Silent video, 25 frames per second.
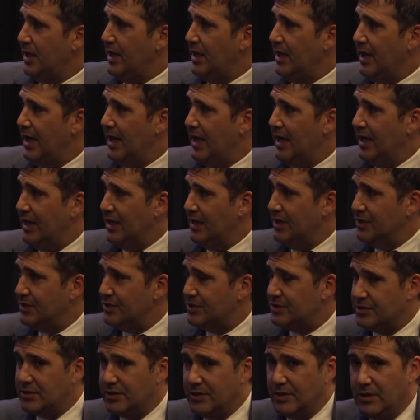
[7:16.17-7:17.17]
And
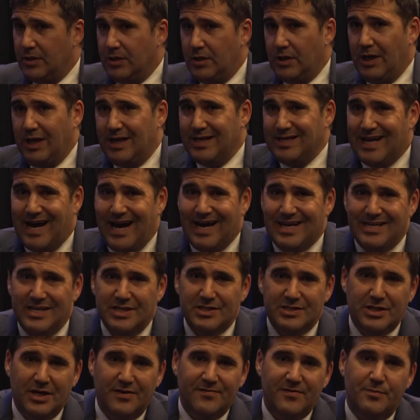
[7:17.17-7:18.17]

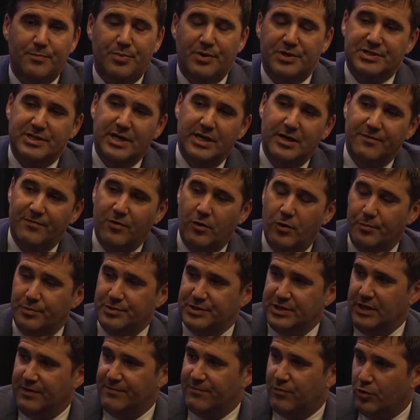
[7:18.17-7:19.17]
97% of
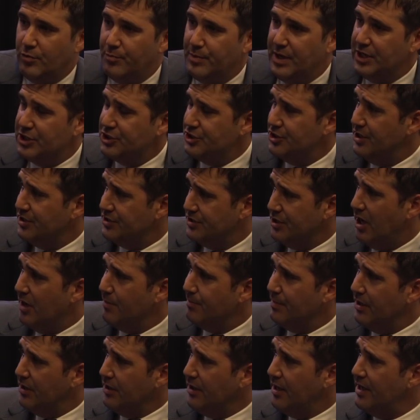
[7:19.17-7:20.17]
homestake formation is not
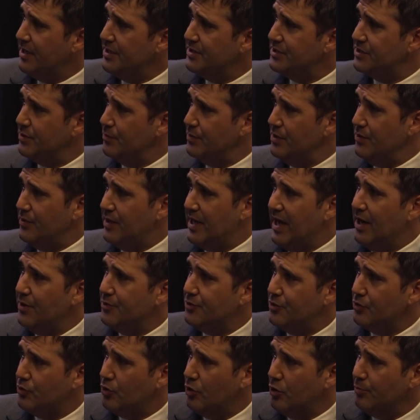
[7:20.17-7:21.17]
mineralized. So when you
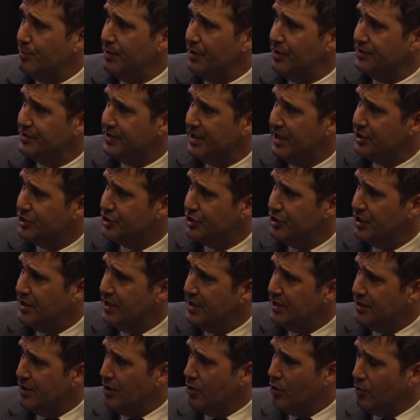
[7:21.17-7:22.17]
encounter gold mineralization
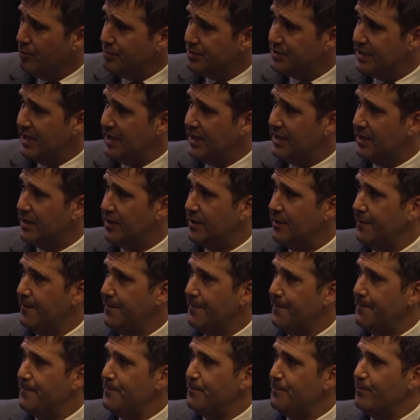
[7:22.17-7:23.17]
in the homestake,
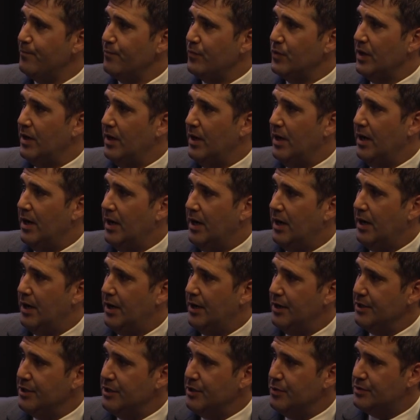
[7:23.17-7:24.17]

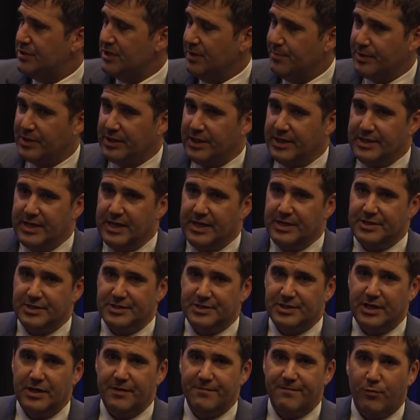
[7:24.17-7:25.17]
you typically need to
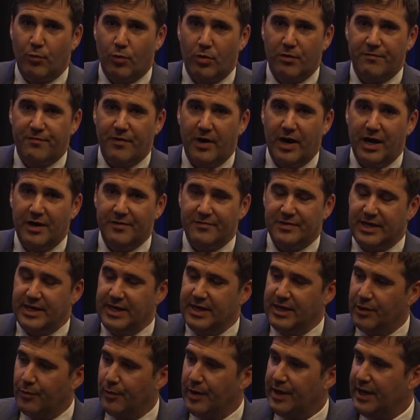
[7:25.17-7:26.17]
see 4 or 5 key
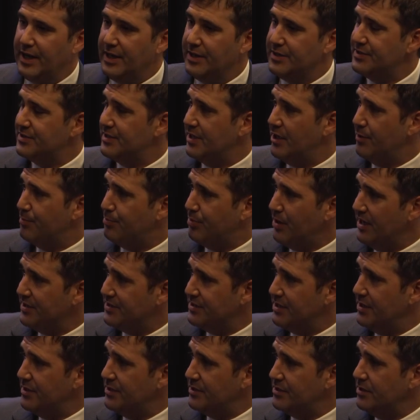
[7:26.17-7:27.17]
ingredients that are
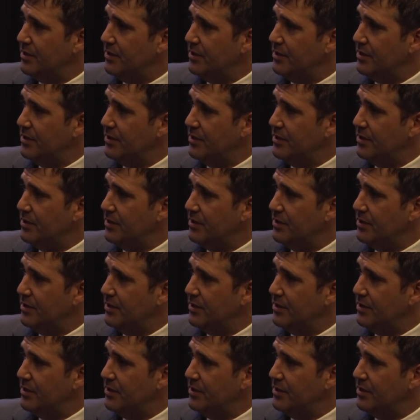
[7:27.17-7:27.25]
present: